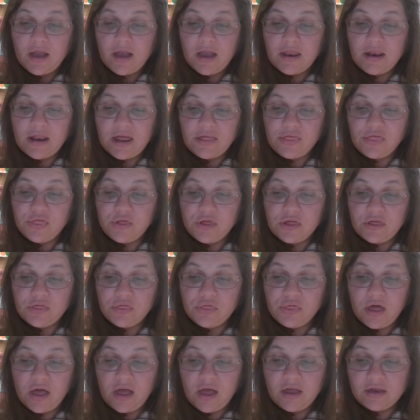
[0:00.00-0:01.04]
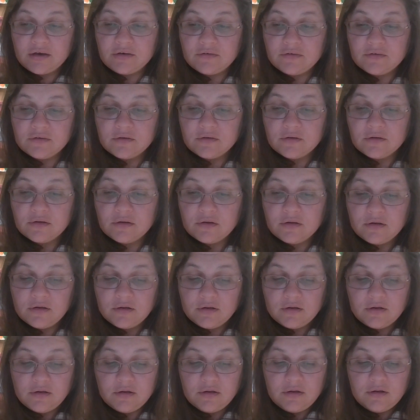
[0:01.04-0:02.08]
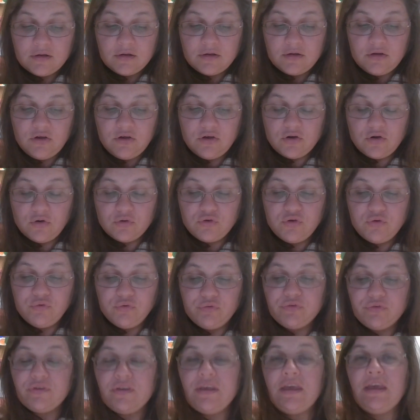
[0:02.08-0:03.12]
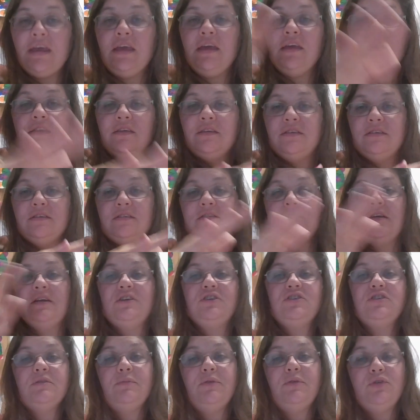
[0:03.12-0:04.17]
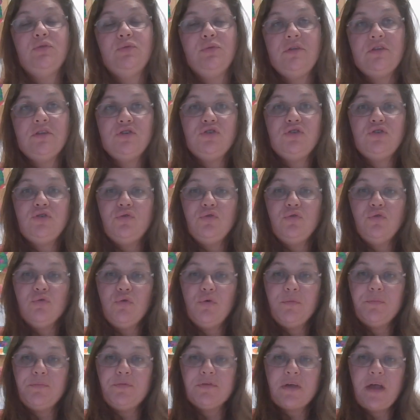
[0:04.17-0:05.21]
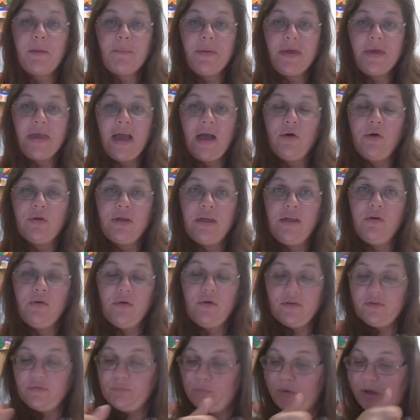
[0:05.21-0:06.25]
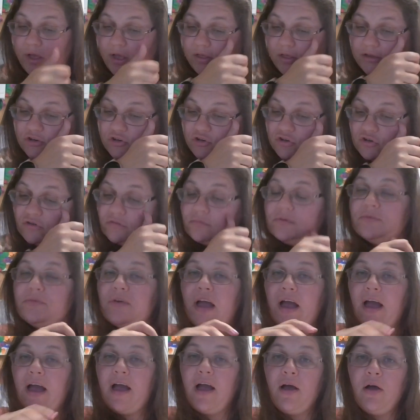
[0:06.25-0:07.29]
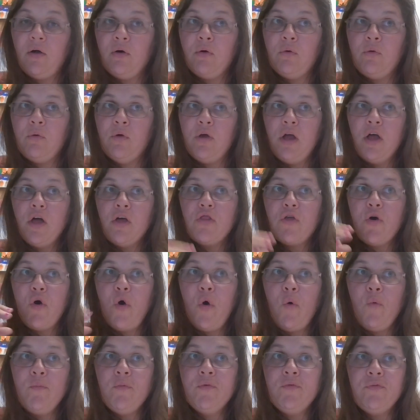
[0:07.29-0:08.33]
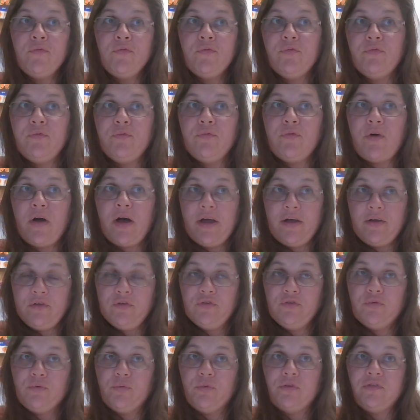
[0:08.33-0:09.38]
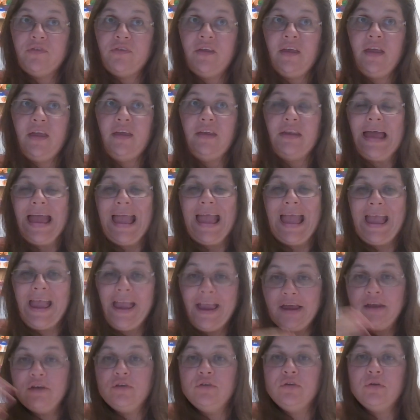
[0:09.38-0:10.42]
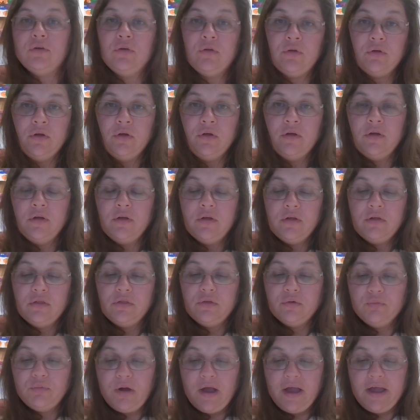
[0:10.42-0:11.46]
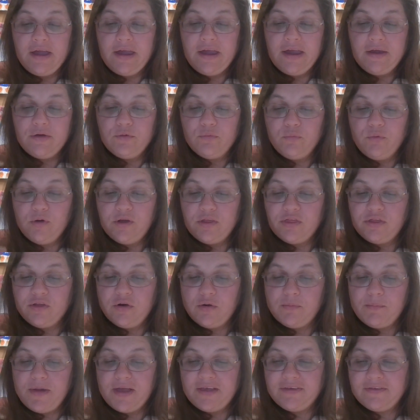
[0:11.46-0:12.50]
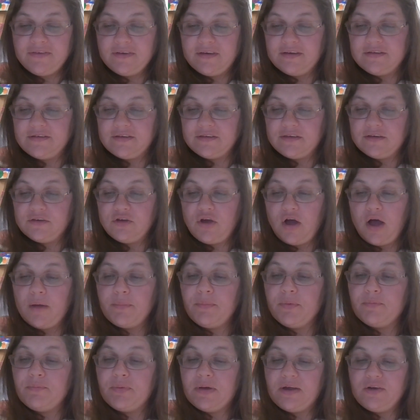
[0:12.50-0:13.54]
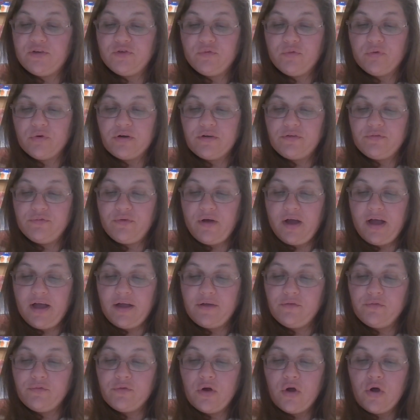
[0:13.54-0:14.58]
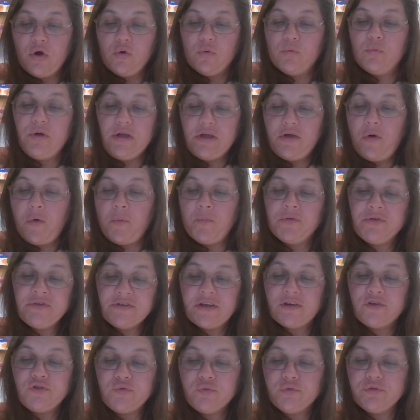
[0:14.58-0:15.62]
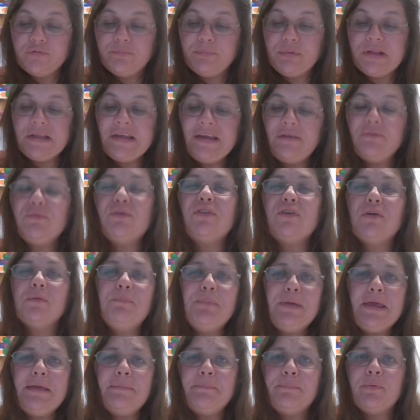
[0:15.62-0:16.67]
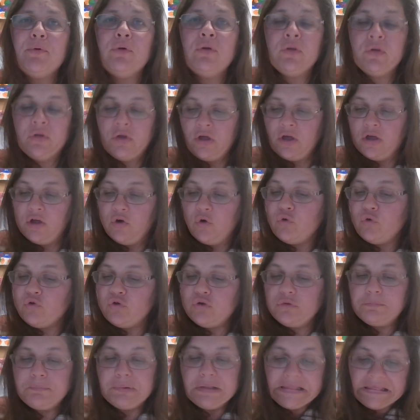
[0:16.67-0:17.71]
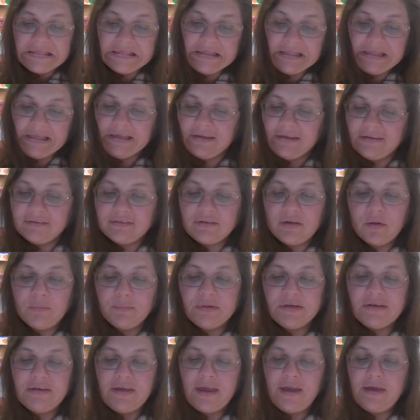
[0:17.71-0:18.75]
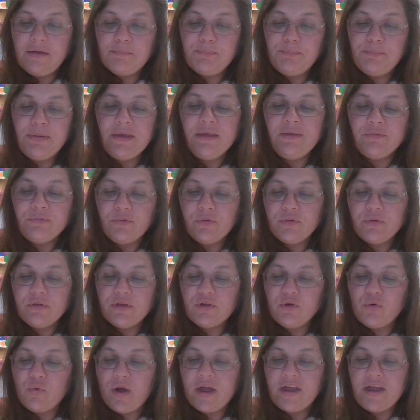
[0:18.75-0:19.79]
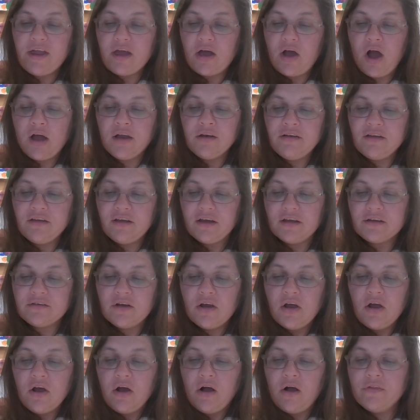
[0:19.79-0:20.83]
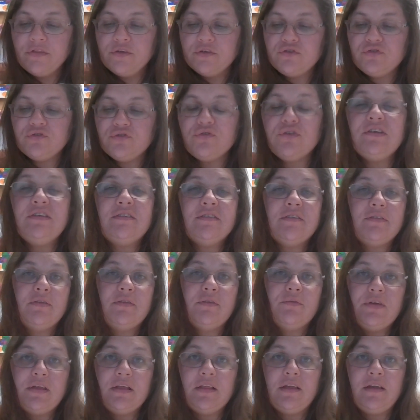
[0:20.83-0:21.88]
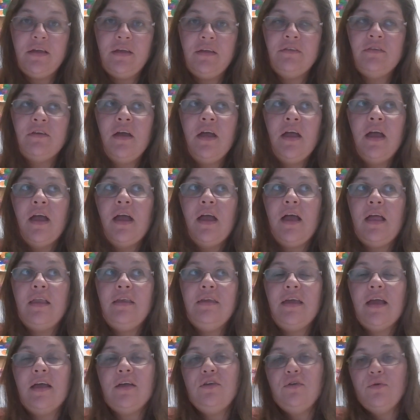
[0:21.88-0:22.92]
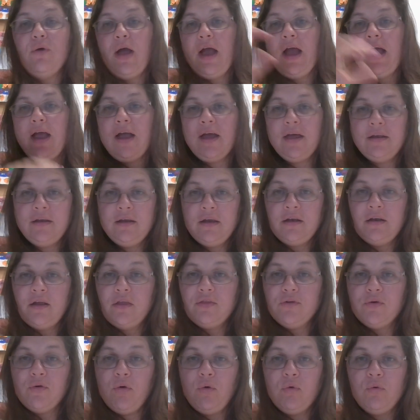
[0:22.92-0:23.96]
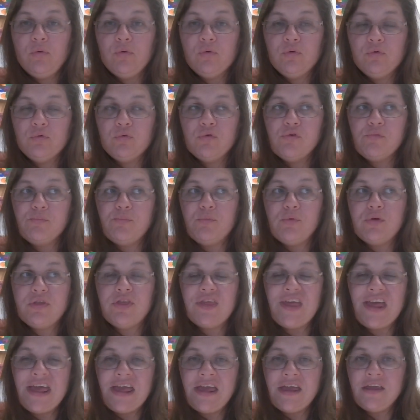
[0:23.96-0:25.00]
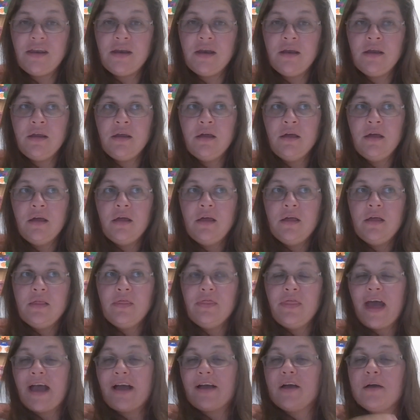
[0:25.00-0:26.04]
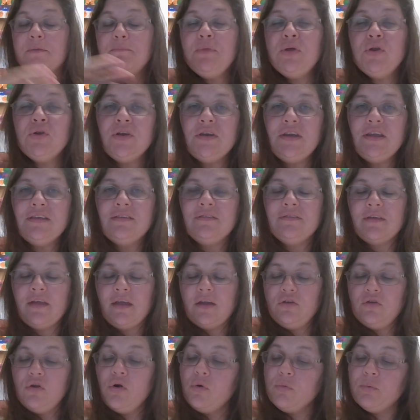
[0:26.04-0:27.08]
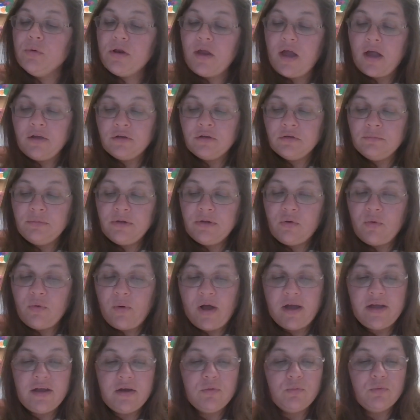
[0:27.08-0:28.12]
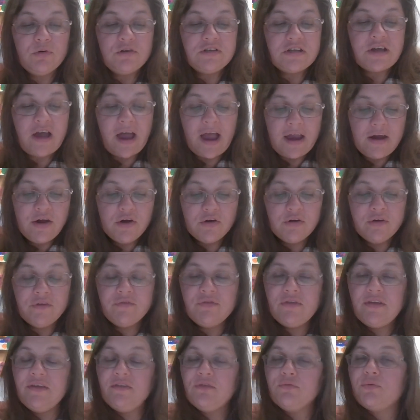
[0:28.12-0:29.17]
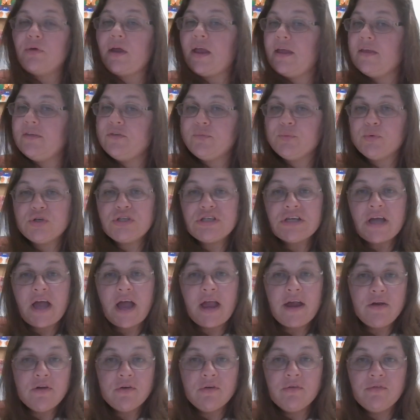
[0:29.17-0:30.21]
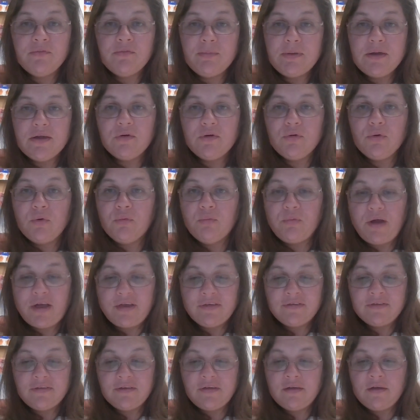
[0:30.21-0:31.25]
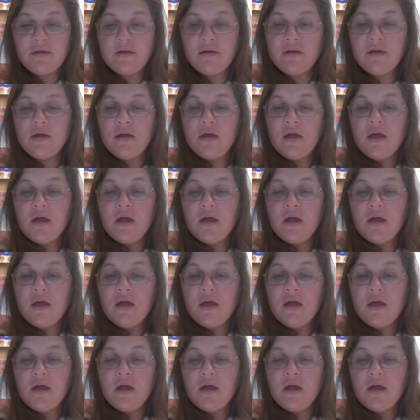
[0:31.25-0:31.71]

And I think that, you see the distinction between the two groups coming out here as well, in terms of how the homophiles were saying to handle the riot, with their message at the top of page 45. We homosexuals plead with our people to please help maintain peaceful and quiet conduct on the streets of the village. And yet you had another whole group within that community saying, no, we're not going to be quiet. We're tired of these raids. We're tired of being arrested.